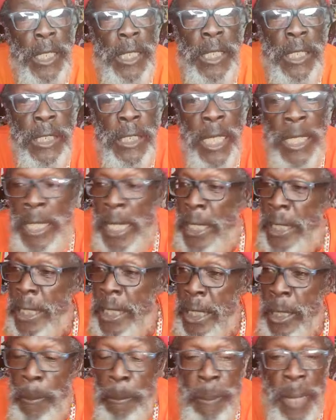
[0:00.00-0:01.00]
in
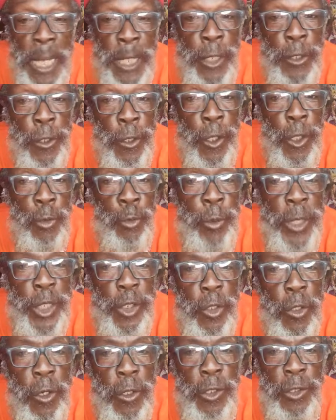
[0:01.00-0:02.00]
the planet Earth,
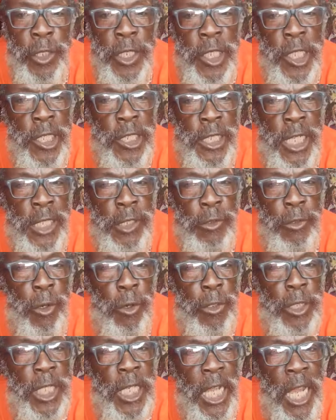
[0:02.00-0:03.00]
which country Jesus
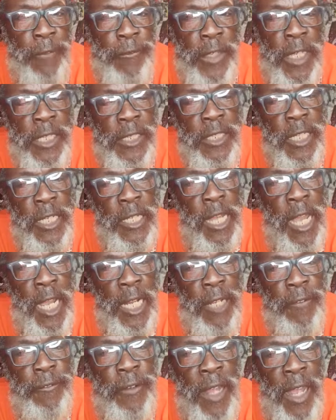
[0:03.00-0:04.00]
crowned King of Kings and
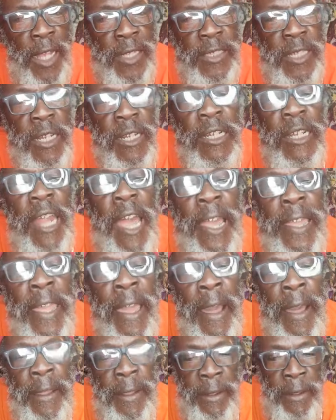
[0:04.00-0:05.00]
Lord of Lords.
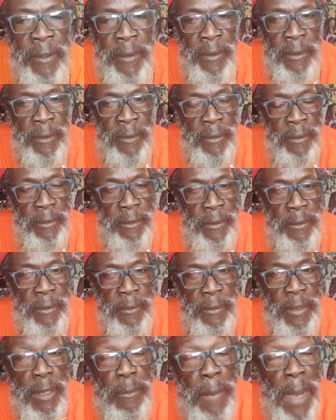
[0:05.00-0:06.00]
Liar.
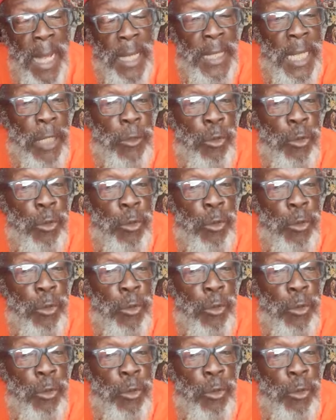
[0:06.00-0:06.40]
The man